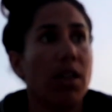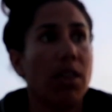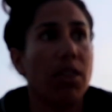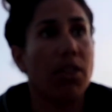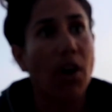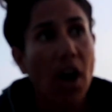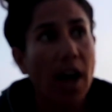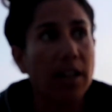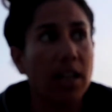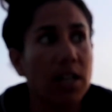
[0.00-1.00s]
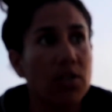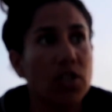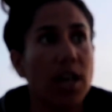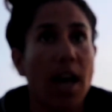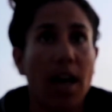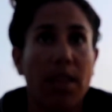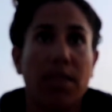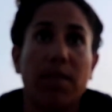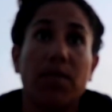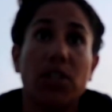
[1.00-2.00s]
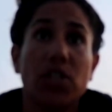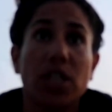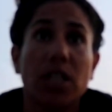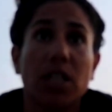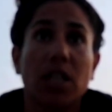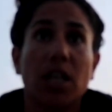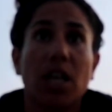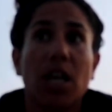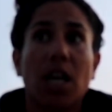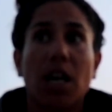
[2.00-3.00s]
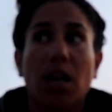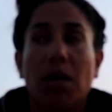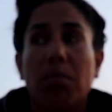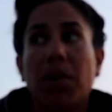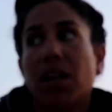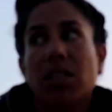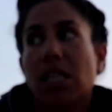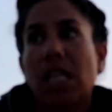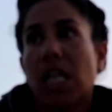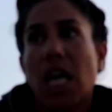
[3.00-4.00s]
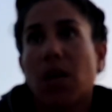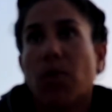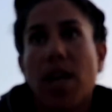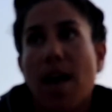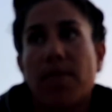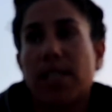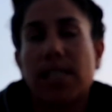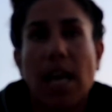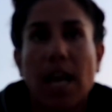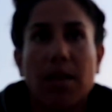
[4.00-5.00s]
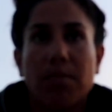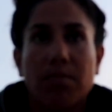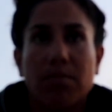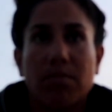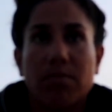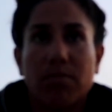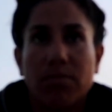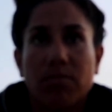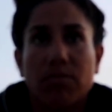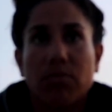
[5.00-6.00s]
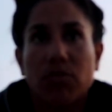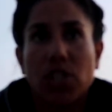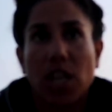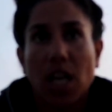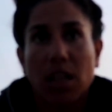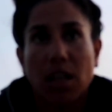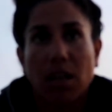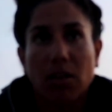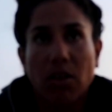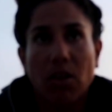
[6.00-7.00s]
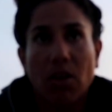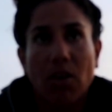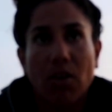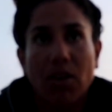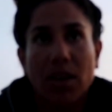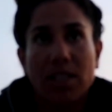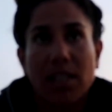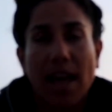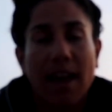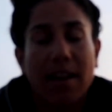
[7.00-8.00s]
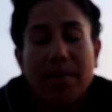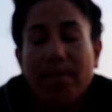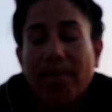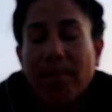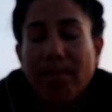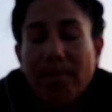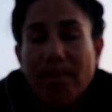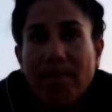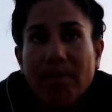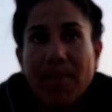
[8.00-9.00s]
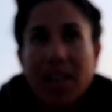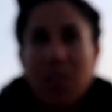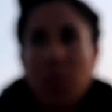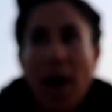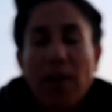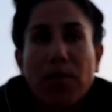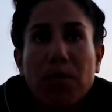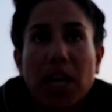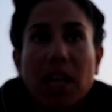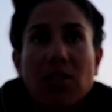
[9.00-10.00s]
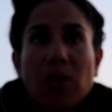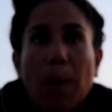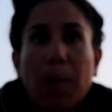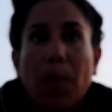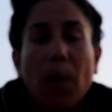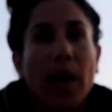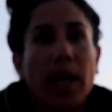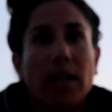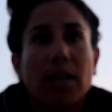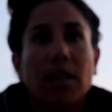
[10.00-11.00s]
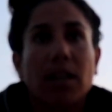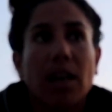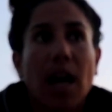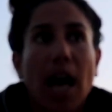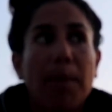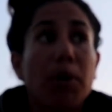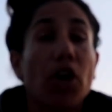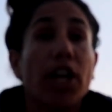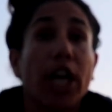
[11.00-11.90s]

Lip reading: thought and she had the vision. Because in the end we have the same genetic, you know, it's like, it's part of me in some point. I'm not